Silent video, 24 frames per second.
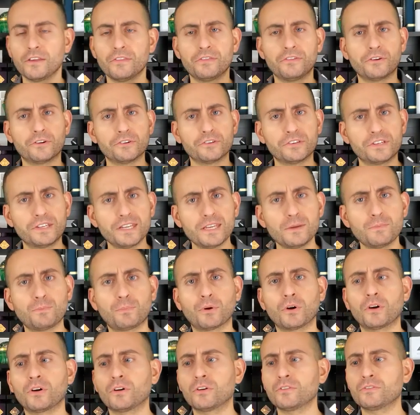they're
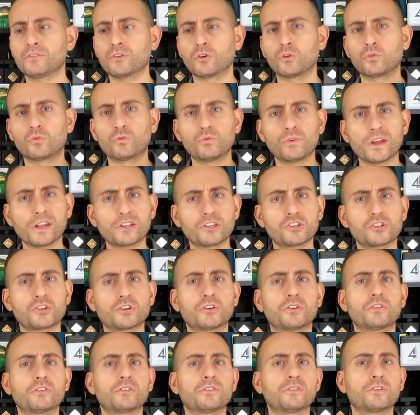deeper, they're
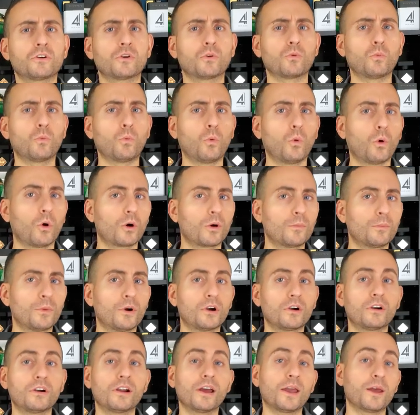richer, they're
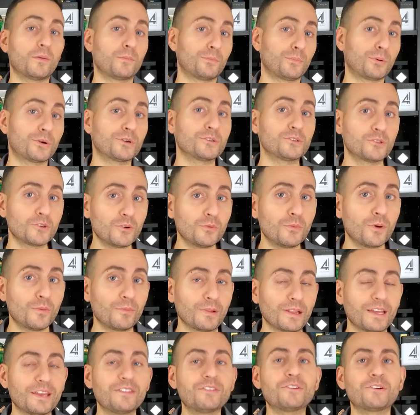warmer, and
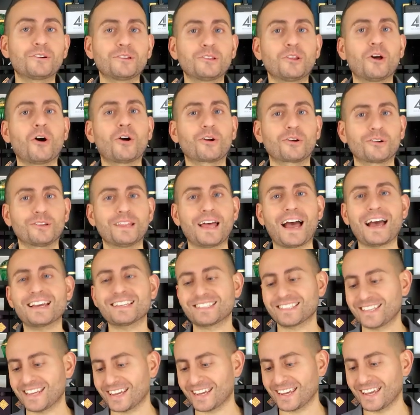presumably they're longer
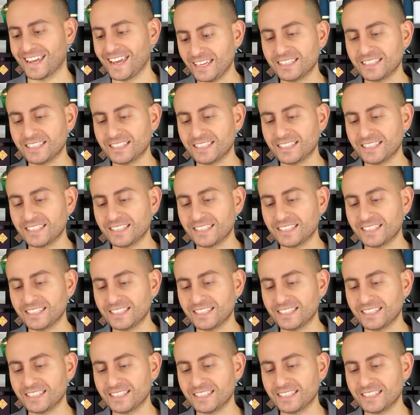lasting.